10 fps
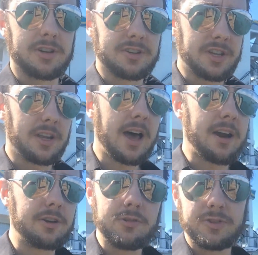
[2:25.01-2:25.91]
of
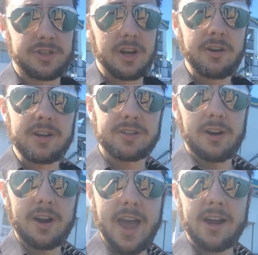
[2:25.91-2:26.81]
changes that were coming to
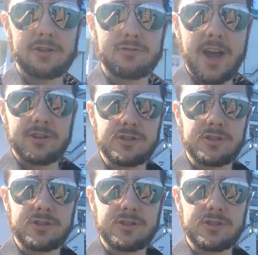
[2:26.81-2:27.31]
ActionRation,